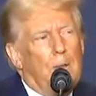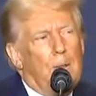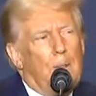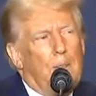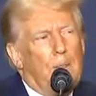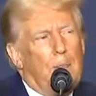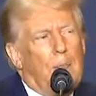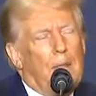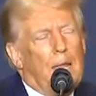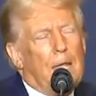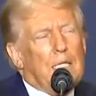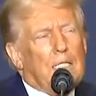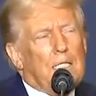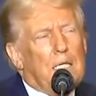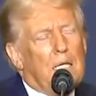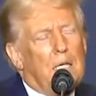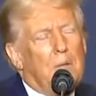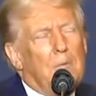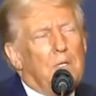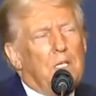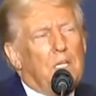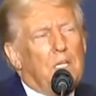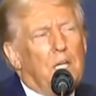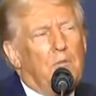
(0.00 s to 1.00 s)
I said,
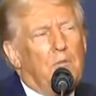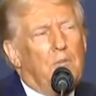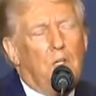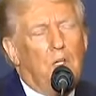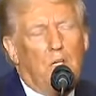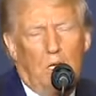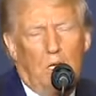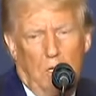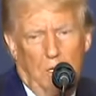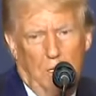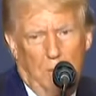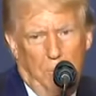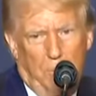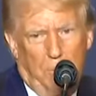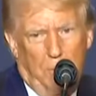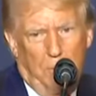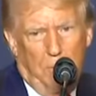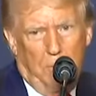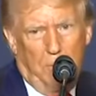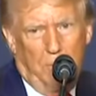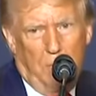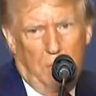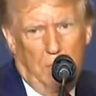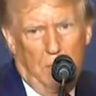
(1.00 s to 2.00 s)
let me tell you, if you don't
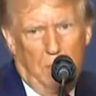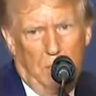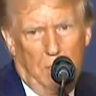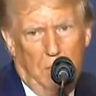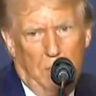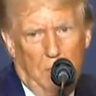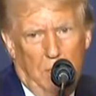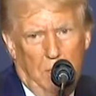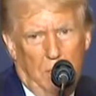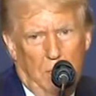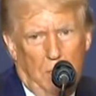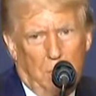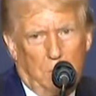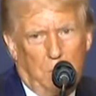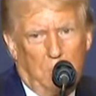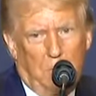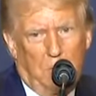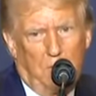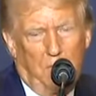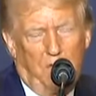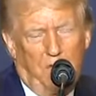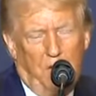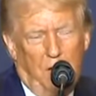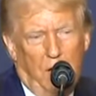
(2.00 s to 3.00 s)
approve it, this was
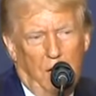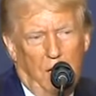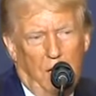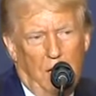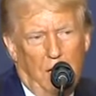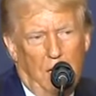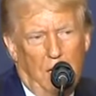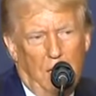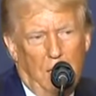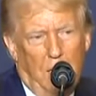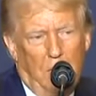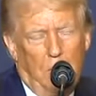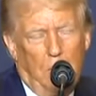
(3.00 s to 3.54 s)
a Friday,